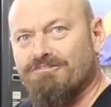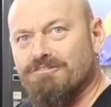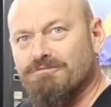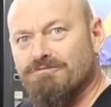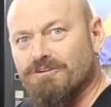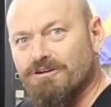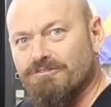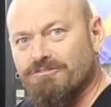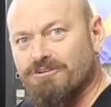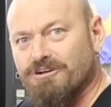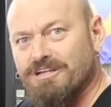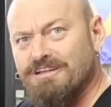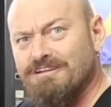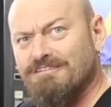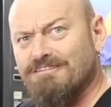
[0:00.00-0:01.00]
from
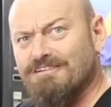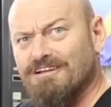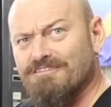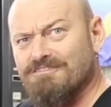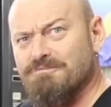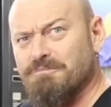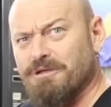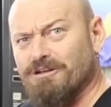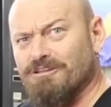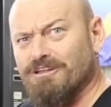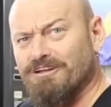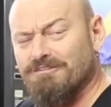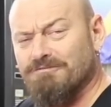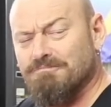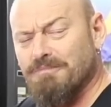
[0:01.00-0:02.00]
5.3 Custom Metal,
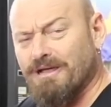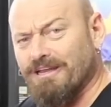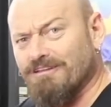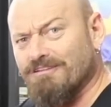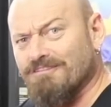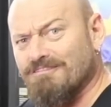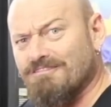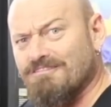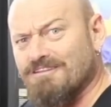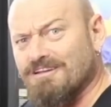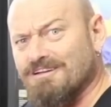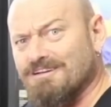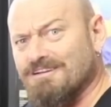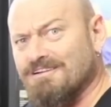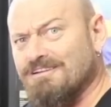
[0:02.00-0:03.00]
our mate that's
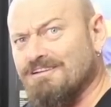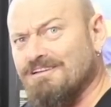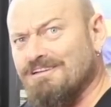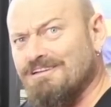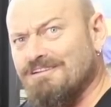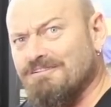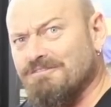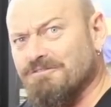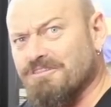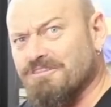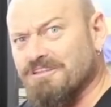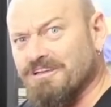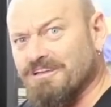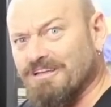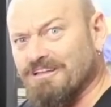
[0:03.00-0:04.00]
uh, with
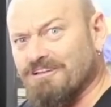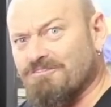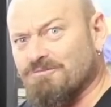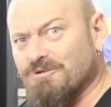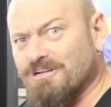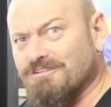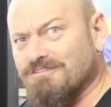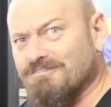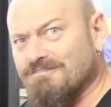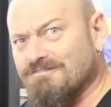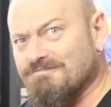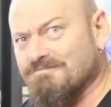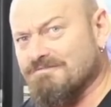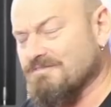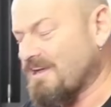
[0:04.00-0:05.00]
the LS1
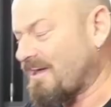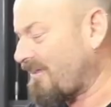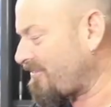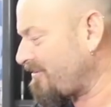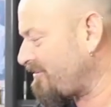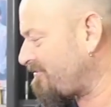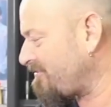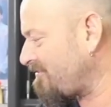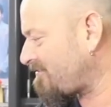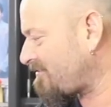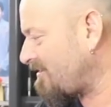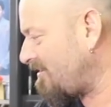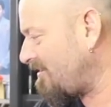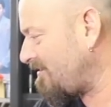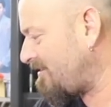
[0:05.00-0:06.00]
R32
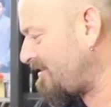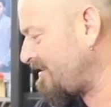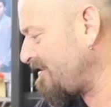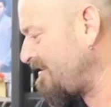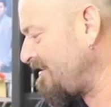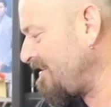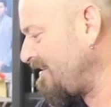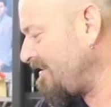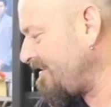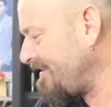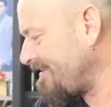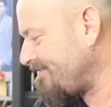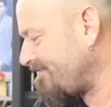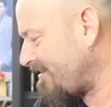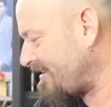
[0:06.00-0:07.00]
Skyline,
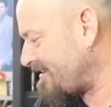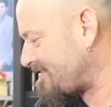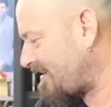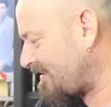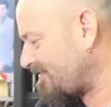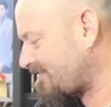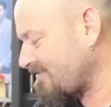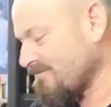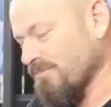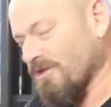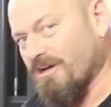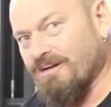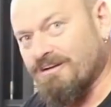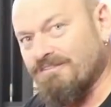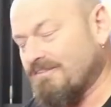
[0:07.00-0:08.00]
very talented
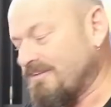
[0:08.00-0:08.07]
bloke.